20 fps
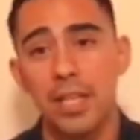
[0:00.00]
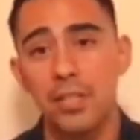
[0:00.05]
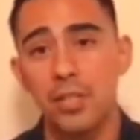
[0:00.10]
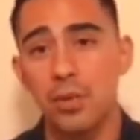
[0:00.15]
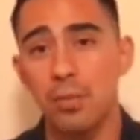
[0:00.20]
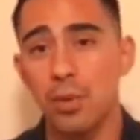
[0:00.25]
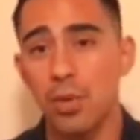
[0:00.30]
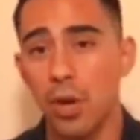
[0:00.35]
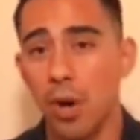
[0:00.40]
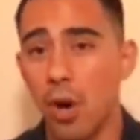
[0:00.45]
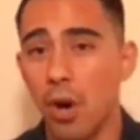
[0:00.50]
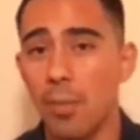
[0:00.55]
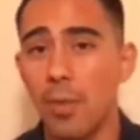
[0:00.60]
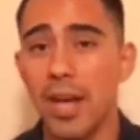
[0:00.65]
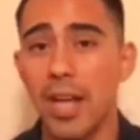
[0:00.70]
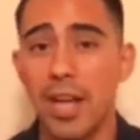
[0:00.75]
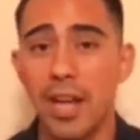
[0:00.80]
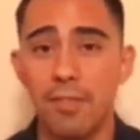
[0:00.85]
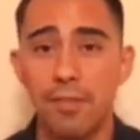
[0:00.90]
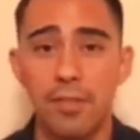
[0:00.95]
is to put all my
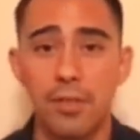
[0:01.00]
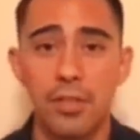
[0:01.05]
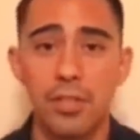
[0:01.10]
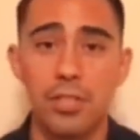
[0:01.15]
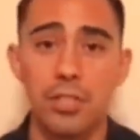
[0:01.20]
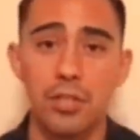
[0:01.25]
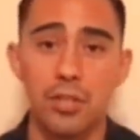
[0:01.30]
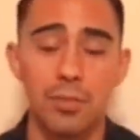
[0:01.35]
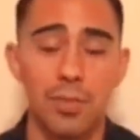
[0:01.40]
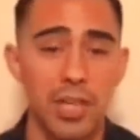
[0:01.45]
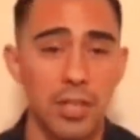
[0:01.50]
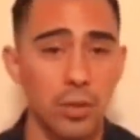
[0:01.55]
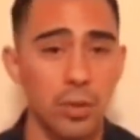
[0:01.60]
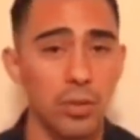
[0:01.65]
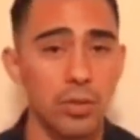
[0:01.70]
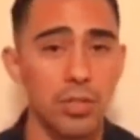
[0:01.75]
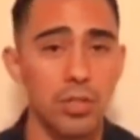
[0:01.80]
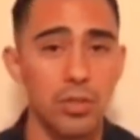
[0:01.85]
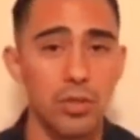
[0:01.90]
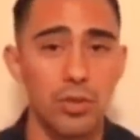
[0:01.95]
efforts into my
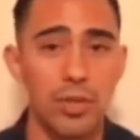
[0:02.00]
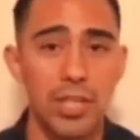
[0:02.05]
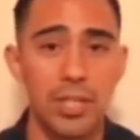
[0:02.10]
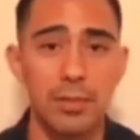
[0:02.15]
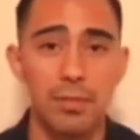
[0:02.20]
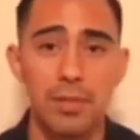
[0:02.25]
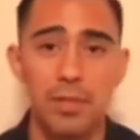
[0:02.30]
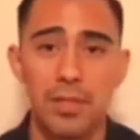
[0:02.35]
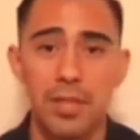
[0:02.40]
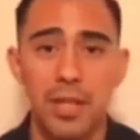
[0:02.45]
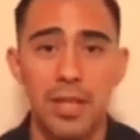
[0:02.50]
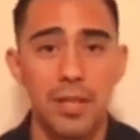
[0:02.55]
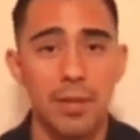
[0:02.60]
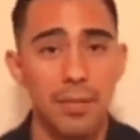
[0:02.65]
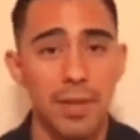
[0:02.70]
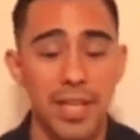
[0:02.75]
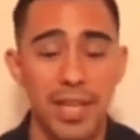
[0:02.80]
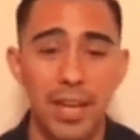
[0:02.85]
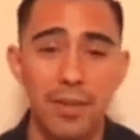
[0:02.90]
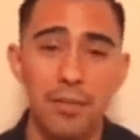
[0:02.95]
goals and dreams.
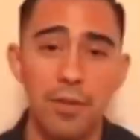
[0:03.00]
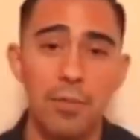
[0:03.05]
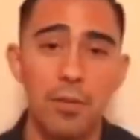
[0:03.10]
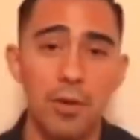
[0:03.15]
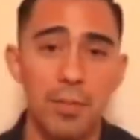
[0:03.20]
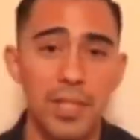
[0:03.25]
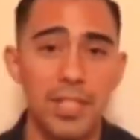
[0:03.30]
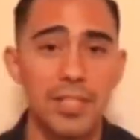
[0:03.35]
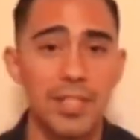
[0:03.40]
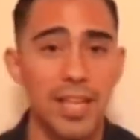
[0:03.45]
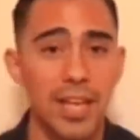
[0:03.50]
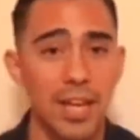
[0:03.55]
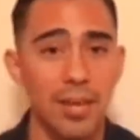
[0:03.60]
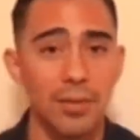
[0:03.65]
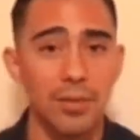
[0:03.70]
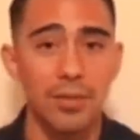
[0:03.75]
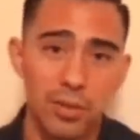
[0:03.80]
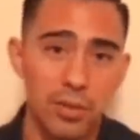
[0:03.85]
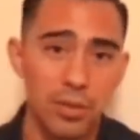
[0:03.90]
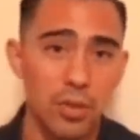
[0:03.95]
Make every moment
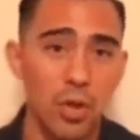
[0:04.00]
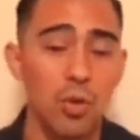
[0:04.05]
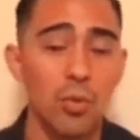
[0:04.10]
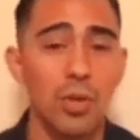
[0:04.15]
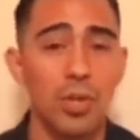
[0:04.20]
count, no